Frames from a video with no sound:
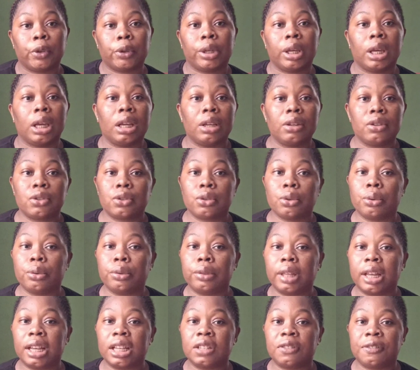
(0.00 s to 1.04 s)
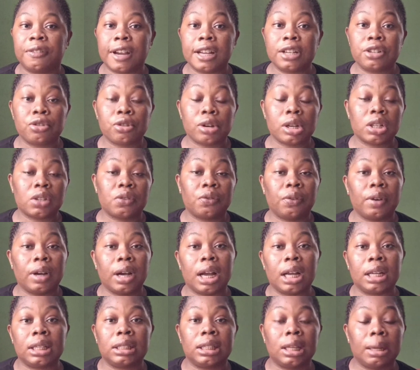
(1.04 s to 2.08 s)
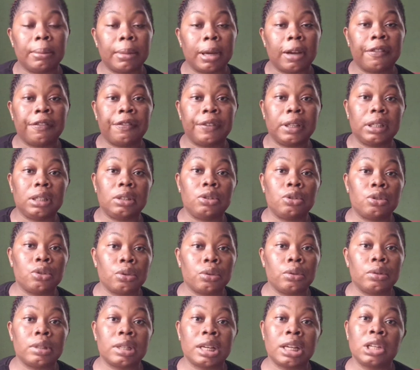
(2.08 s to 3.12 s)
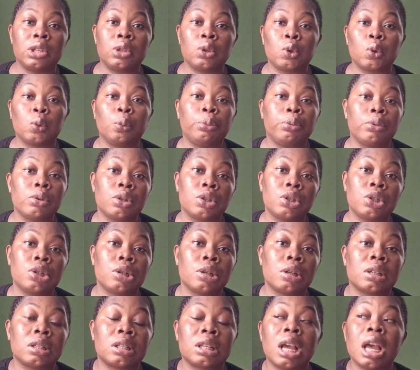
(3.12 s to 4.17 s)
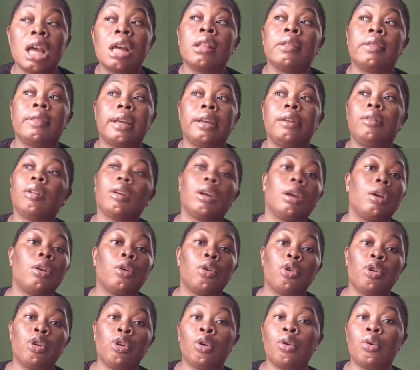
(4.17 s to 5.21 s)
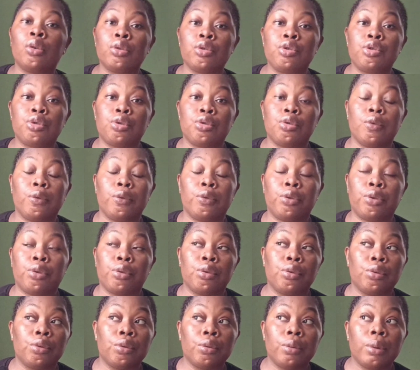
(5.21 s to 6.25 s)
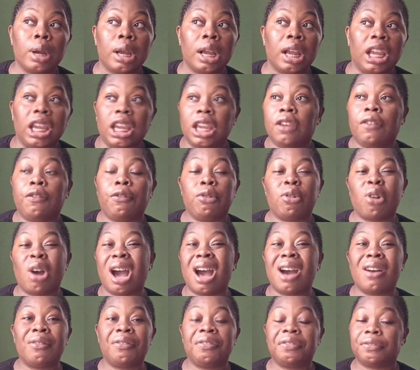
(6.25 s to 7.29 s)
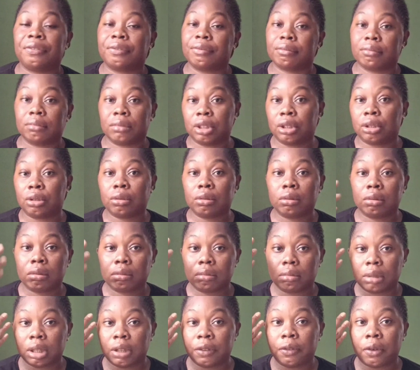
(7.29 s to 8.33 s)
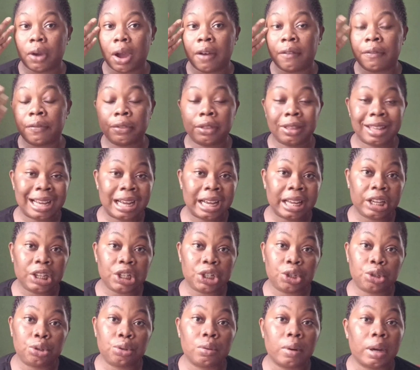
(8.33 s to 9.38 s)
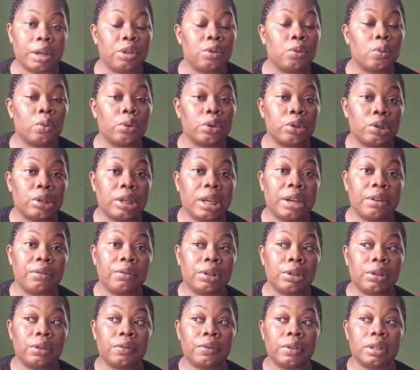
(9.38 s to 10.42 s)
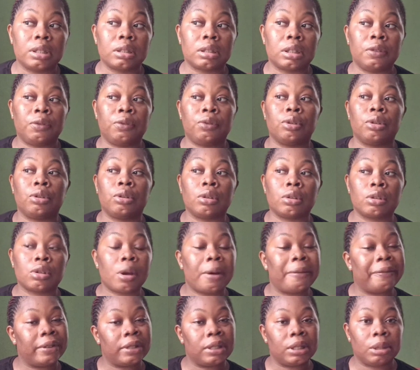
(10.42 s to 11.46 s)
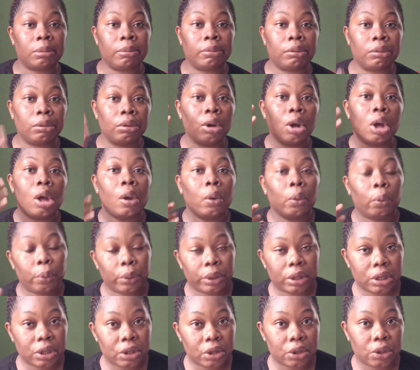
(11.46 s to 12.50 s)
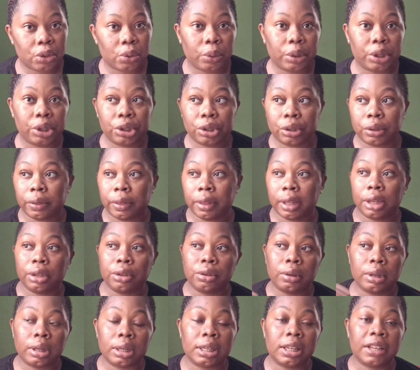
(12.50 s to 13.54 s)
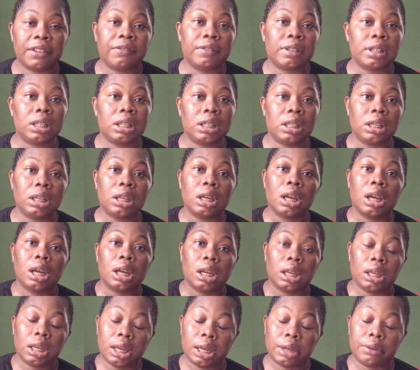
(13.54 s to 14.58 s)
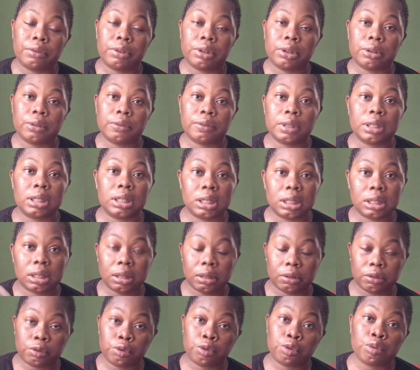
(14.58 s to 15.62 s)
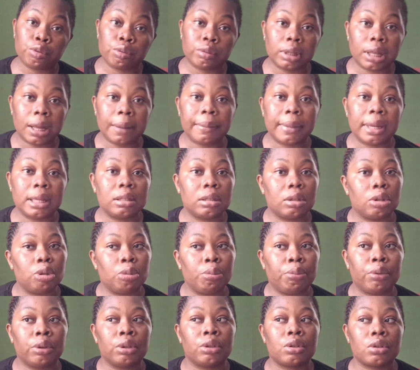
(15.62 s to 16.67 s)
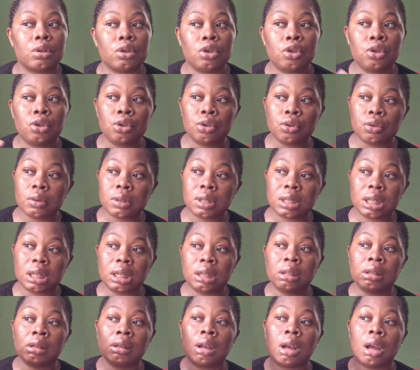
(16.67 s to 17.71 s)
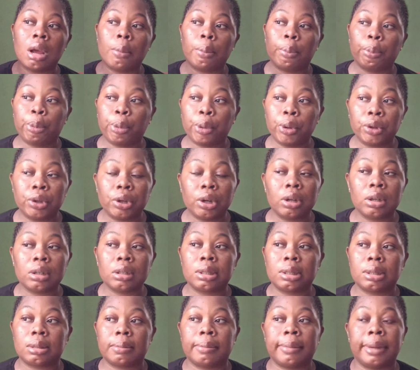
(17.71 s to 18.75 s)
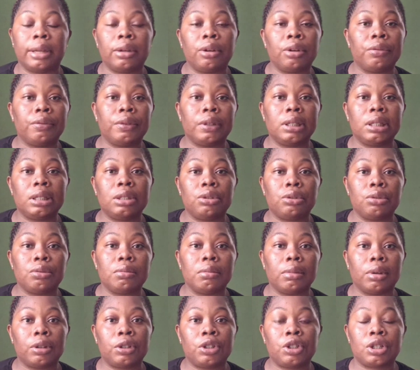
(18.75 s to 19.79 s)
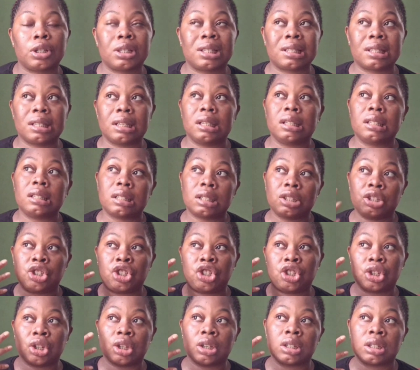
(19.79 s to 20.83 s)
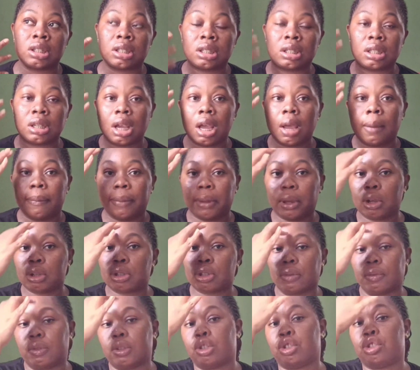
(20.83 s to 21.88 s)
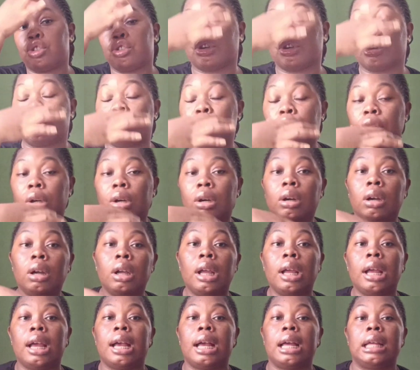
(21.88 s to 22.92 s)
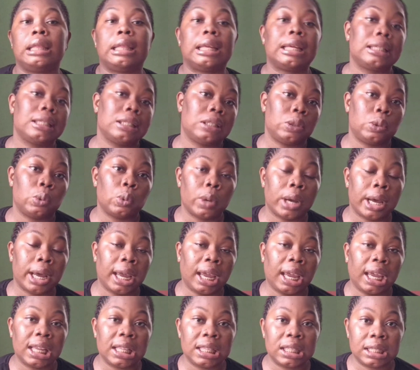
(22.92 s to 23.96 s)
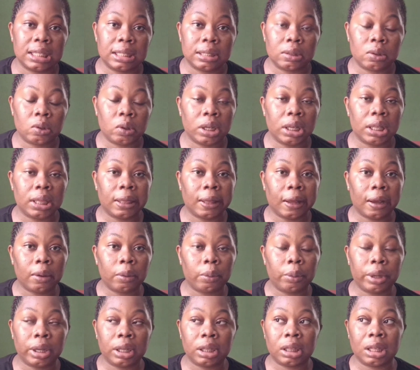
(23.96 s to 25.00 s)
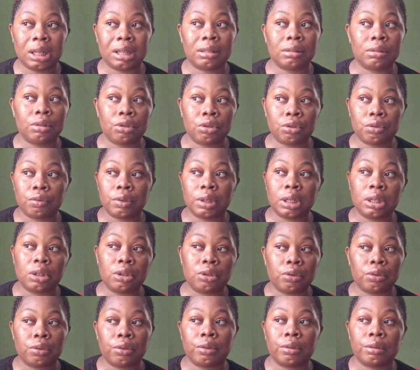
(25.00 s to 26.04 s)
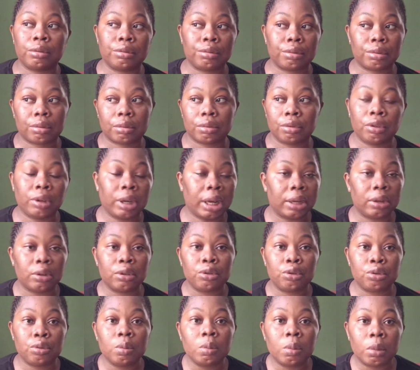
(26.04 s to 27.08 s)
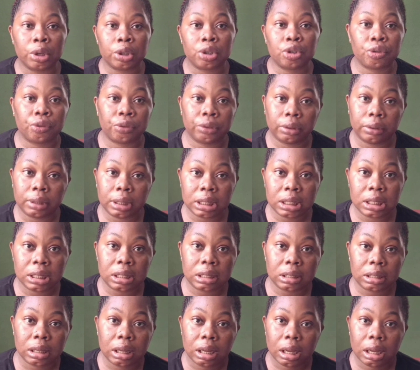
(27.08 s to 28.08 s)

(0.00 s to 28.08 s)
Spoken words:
Okay, so there's fat transfer and derma filling. So those are the two procedures that you can go through if you have, you know, if you have that issue and you want to get rid of it. If you're not comfortable with the situation, then you can definitely get rid of it through that method. But using products might not really do much, since it's just because structure, and that is why it's looking that way. Then you really do not, you cannot do much for it.